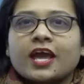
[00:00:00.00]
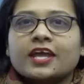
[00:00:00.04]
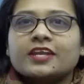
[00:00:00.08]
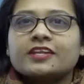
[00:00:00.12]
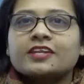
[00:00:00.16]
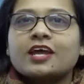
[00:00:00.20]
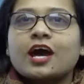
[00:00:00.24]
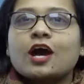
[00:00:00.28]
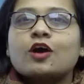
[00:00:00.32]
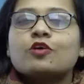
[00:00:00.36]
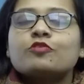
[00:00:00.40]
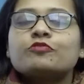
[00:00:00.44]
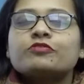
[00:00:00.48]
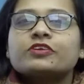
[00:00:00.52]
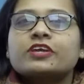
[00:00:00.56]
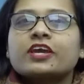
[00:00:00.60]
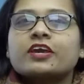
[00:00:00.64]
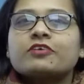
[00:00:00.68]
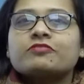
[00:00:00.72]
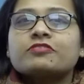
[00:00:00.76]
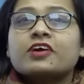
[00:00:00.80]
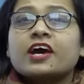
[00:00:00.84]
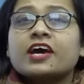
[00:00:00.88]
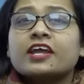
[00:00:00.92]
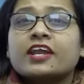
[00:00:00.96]
And now we
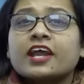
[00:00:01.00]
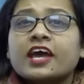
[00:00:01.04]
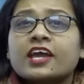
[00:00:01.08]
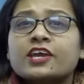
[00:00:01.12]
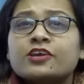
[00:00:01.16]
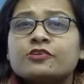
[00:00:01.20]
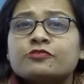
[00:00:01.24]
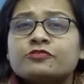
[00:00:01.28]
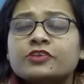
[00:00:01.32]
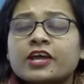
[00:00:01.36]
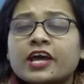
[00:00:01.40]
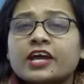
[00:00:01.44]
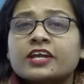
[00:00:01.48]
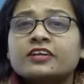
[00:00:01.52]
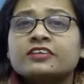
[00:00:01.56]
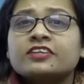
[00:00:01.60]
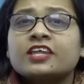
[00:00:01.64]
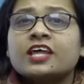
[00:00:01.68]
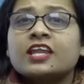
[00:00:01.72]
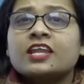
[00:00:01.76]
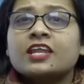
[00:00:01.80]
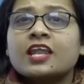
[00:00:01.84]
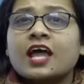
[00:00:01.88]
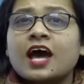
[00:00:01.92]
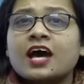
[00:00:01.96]
have arrived
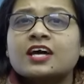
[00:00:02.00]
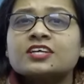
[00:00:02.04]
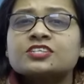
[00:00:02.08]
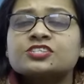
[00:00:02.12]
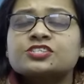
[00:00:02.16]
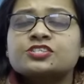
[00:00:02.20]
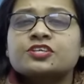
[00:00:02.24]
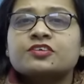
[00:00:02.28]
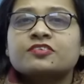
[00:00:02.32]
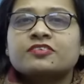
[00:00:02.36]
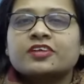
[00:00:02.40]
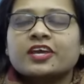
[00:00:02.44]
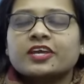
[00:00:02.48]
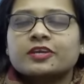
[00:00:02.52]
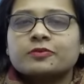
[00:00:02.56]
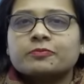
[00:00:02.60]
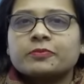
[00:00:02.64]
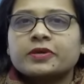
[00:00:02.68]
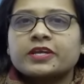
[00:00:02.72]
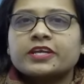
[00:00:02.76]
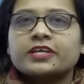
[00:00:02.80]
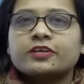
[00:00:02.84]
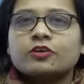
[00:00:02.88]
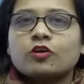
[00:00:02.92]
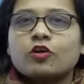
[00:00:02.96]
at the last
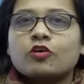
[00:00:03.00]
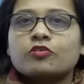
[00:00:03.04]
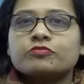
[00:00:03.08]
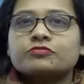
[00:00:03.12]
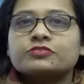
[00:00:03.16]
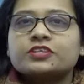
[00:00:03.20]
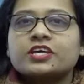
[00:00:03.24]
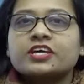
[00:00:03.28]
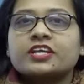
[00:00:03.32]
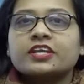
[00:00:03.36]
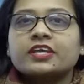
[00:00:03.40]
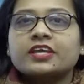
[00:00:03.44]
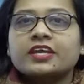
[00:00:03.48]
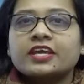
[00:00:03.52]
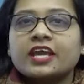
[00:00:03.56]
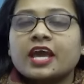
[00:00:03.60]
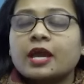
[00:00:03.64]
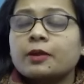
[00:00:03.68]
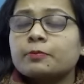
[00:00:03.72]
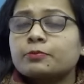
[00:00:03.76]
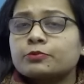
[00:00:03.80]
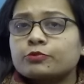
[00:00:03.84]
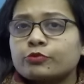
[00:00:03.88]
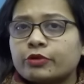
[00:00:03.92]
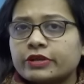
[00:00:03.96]
segment of the
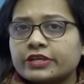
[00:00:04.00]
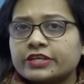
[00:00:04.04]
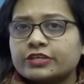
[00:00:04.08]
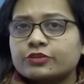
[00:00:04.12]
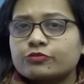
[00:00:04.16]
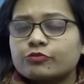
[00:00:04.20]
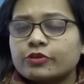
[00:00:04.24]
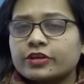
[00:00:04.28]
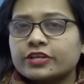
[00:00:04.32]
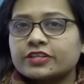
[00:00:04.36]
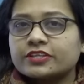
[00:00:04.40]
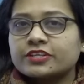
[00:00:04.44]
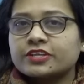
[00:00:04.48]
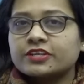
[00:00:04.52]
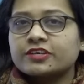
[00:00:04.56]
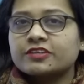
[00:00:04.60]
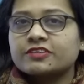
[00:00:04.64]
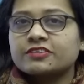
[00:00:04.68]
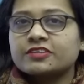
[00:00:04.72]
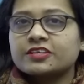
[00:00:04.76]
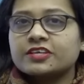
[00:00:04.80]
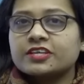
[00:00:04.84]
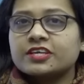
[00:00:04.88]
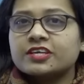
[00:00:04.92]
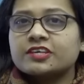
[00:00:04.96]
recap
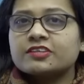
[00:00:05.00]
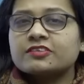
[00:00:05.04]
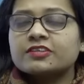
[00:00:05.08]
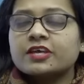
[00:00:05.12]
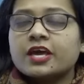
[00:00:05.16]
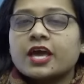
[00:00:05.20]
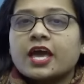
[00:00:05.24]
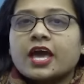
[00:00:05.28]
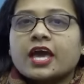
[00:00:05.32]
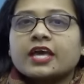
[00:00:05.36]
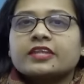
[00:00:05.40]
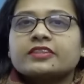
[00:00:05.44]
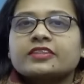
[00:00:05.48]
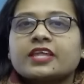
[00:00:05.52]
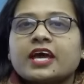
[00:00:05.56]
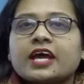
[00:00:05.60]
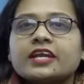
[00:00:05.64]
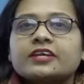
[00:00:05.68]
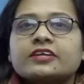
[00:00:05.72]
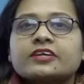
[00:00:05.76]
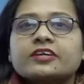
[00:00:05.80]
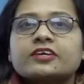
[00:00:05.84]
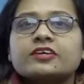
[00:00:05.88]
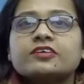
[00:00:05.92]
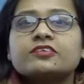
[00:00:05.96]
2023 series and
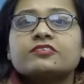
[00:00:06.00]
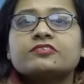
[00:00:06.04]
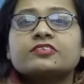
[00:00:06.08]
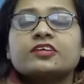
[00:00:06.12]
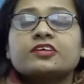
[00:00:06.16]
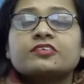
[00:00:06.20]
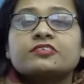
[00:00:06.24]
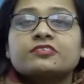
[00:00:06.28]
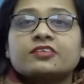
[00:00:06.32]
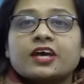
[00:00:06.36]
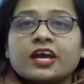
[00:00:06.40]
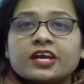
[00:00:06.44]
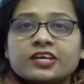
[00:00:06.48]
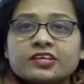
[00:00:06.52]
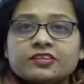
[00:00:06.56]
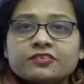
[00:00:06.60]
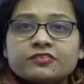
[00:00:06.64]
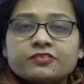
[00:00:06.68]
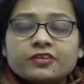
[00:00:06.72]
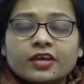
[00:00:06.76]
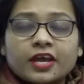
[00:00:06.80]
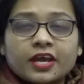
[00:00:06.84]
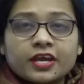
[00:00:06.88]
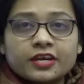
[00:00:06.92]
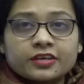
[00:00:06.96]
that is the
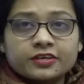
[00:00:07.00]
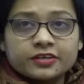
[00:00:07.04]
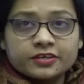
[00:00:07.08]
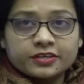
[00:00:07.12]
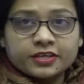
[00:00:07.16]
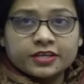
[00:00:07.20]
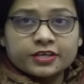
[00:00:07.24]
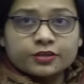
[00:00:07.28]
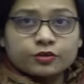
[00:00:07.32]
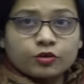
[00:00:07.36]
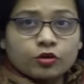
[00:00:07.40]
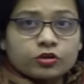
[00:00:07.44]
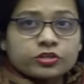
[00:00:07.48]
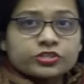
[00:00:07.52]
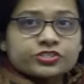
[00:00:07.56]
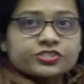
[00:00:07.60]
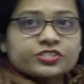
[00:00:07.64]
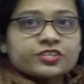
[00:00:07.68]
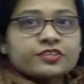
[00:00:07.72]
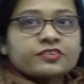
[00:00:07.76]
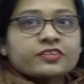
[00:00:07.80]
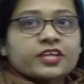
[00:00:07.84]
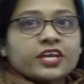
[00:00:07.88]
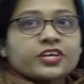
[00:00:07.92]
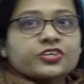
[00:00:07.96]
science and
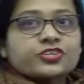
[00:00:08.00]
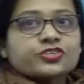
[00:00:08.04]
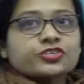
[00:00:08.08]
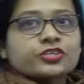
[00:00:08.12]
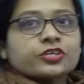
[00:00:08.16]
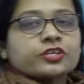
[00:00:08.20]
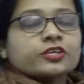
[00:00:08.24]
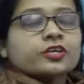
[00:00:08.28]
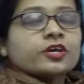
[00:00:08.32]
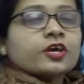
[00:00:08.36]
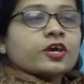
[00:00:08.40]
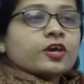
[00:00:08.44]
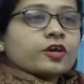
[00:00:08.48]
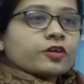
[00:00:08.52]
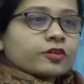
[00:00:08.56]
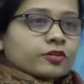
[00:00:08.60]
technology section.